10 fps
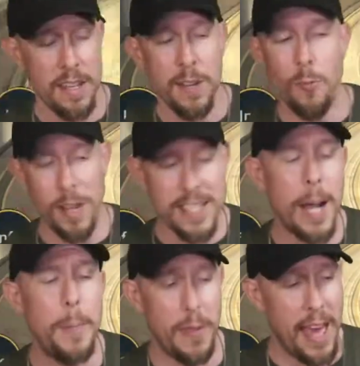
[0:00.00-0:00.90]
What's
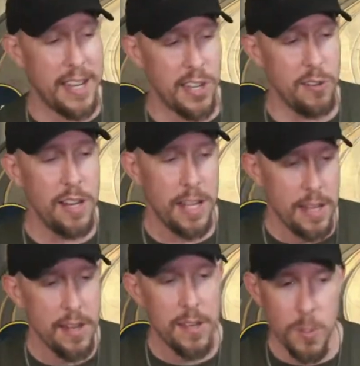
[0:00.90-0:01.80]
up with that, dude?
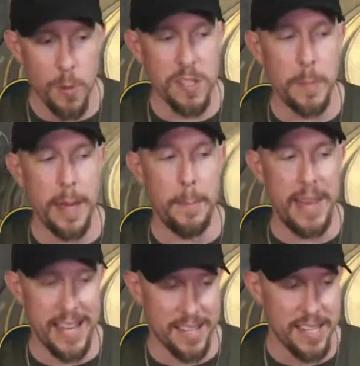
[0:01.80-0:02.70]
Supposed to be a
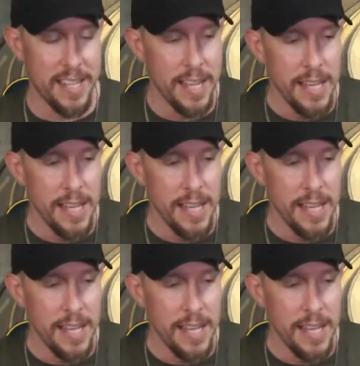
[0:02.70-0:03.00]
beast.